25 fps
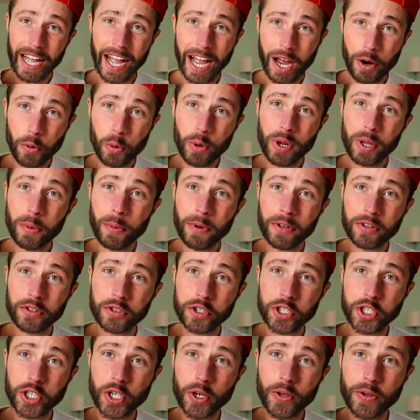I really want
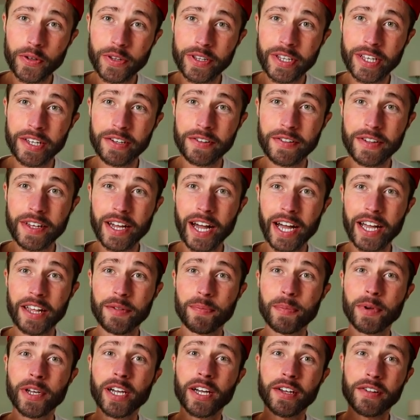to show you this,
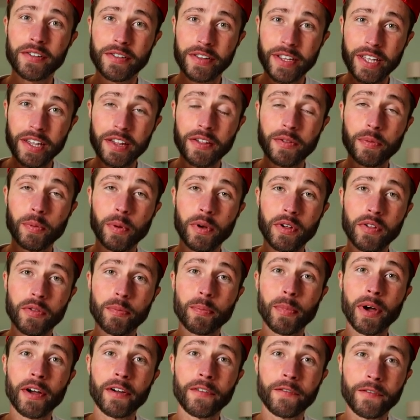guys, because this
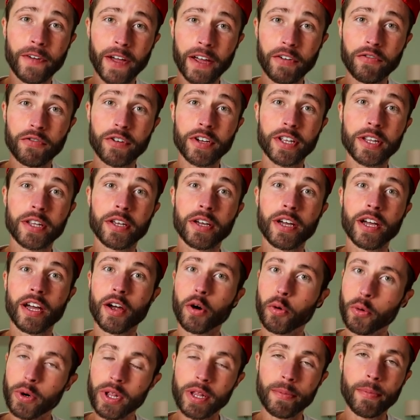was my favorite,
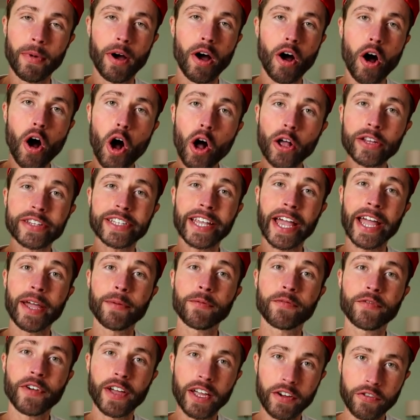really my
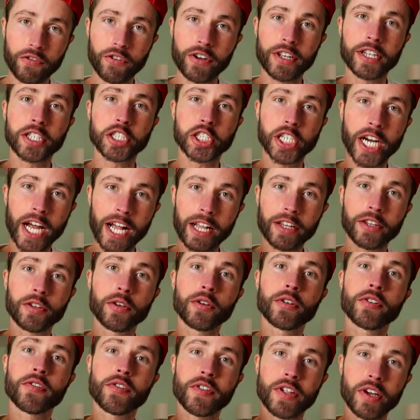all-time favorite
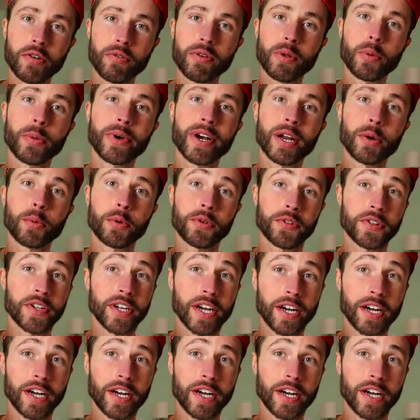childhood cereal when I was